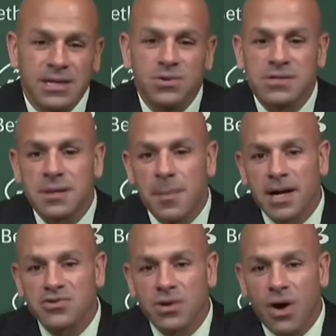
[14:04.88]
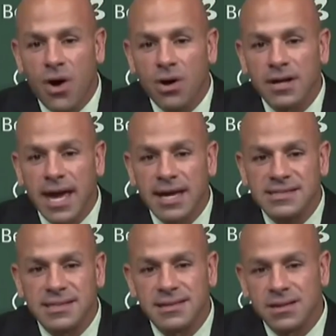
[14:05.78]
Get used to the mantra, all
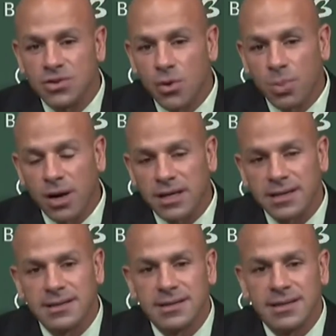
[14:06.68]
gas, no break.